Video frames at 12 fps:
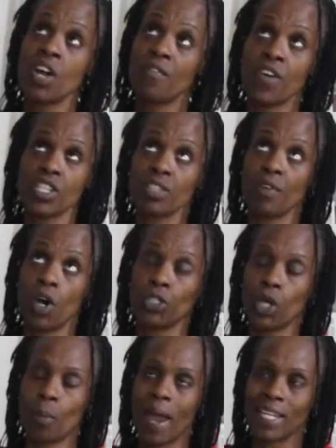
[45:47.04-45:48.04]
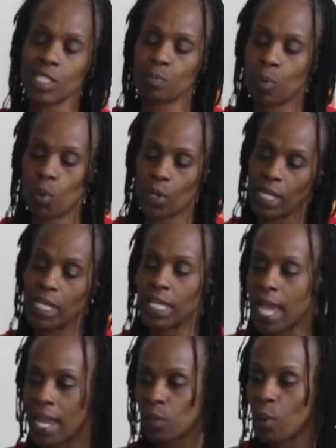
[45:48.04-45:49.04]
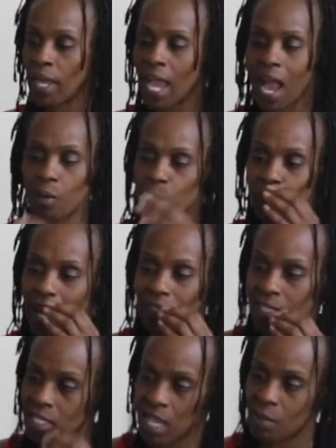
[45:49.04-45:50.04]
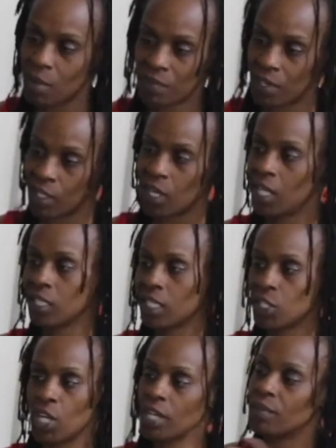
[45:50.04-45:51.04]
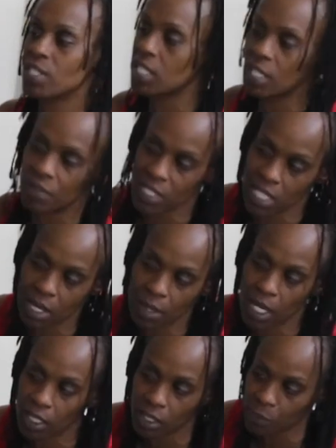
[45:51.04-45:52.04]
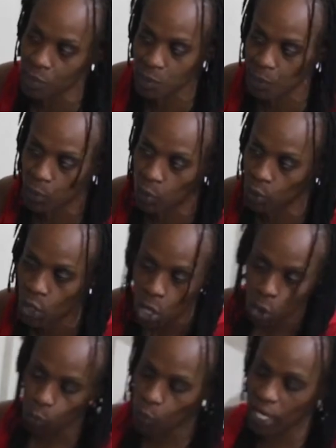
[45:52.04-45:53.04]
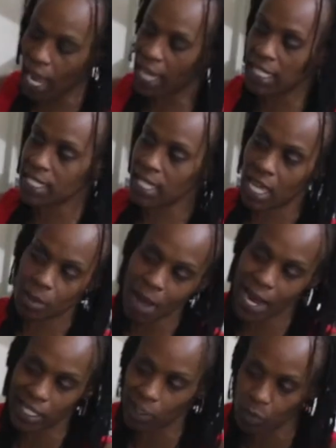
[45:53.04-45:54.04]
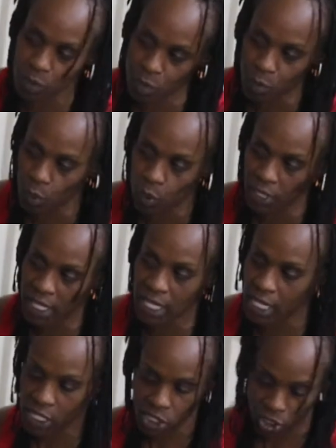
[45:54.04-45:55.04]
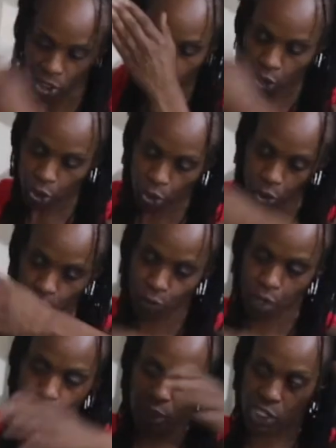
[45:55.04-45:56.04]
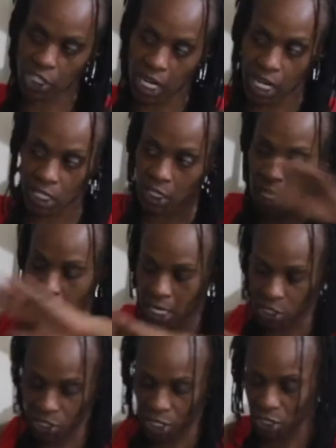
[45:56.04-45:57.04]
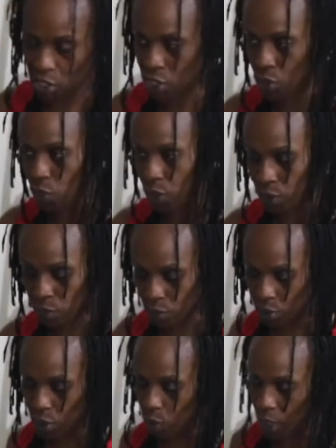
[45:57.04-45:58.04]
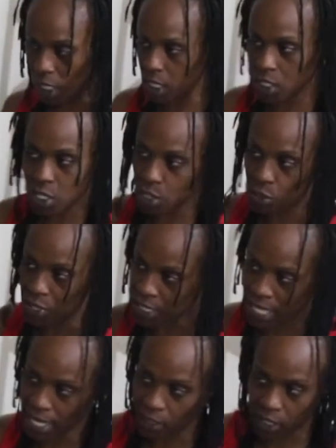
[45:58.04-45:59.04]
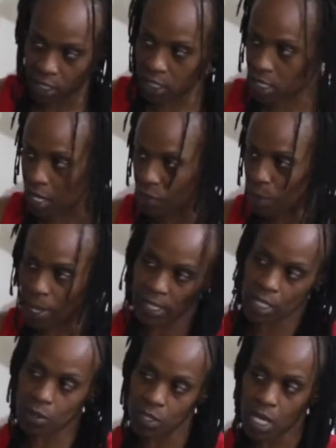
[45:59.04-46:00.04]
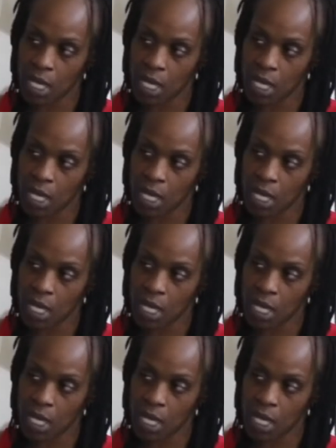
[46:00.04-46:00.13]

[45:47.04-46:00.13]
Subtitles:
First of all, nobody's born any kind of way. I'm not the same motherfucking color. None of us are even the same color that we was born. We ain't the same height that we was born, or none of that shit. You're gonna grow and change, and shit is just gonna, get into you. Just not gonna get into everybody else.